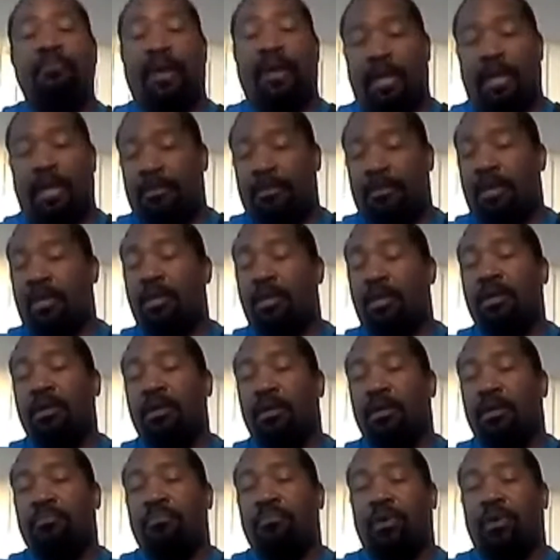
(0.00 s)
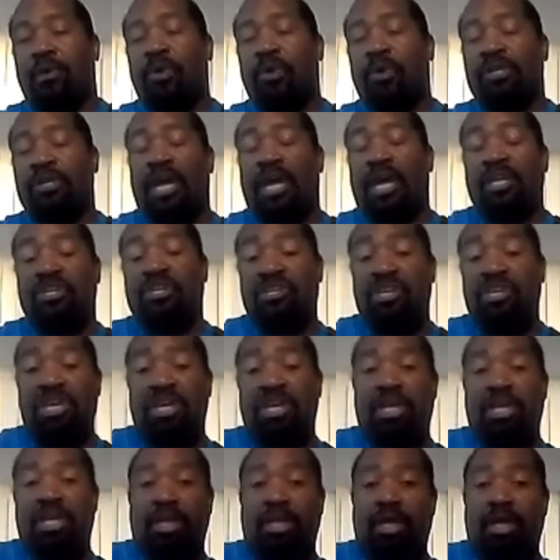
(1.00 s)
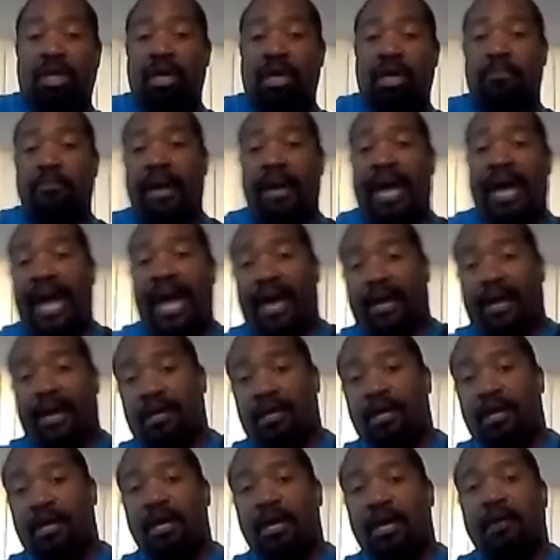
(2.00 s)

Maybe 119, come back.